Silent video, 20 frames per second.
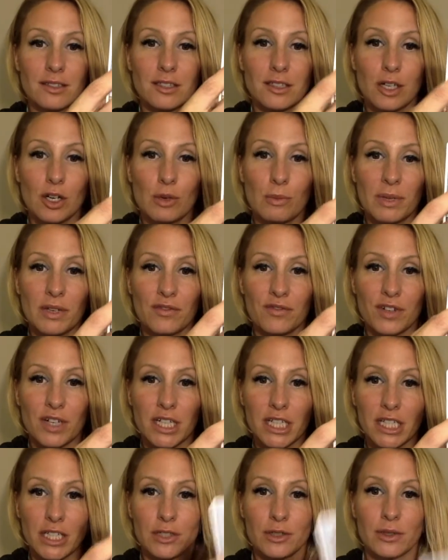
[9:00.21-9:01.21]
globe in
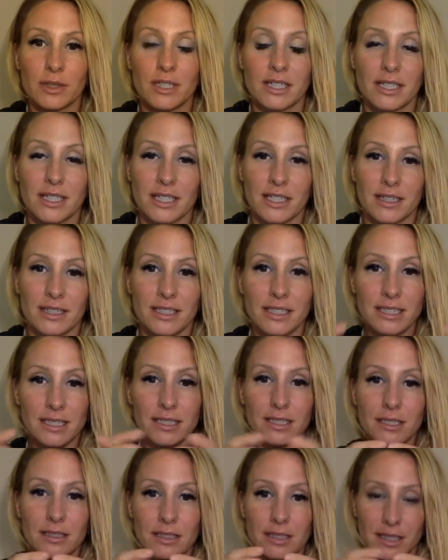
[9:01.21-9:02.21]
front of you. This
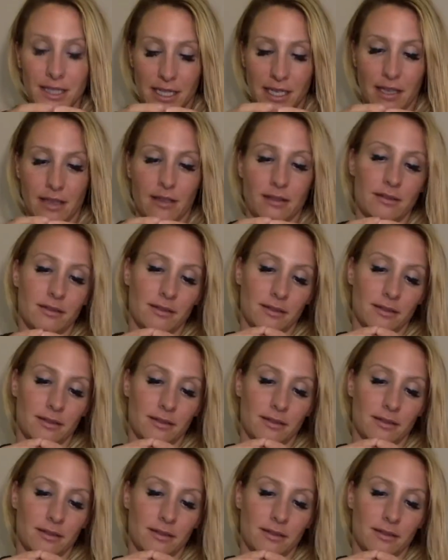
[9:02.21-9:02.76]
little thing.